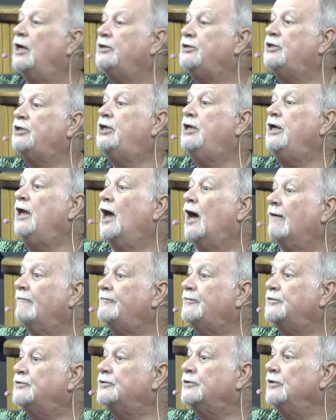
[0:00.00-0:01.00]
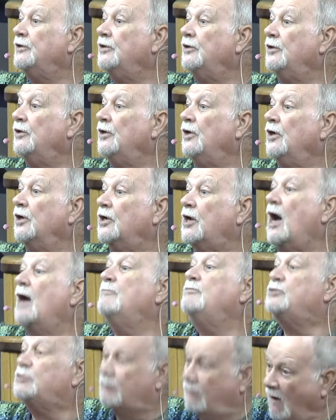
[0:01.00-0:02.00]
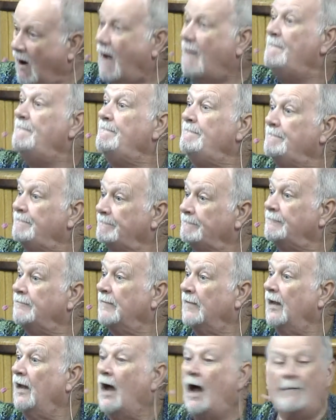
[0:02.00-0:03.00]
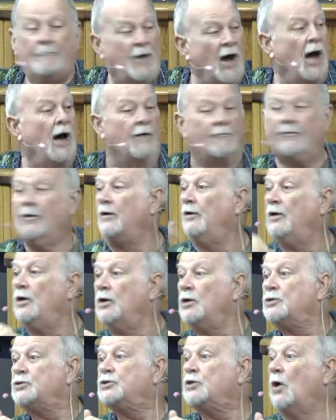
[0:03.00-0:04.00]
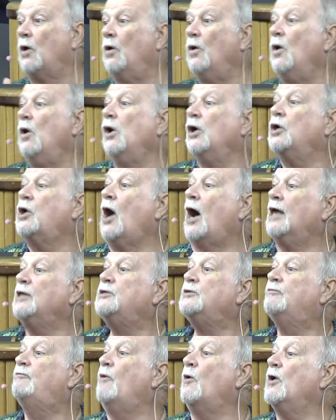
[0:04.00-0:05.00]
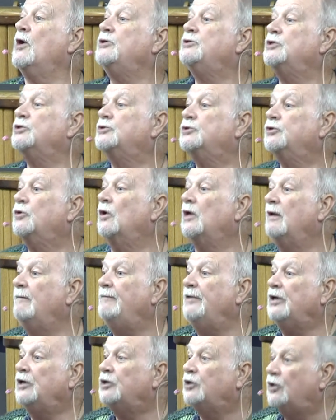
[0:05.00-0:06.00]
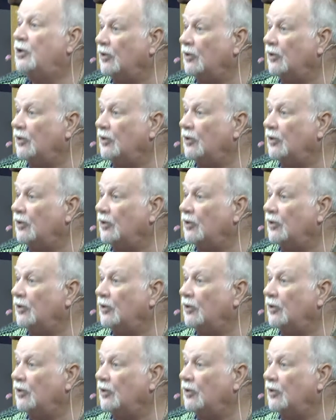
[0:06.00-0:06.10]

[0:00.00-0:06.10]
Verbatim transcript: and every good gift comes from above. above. So God's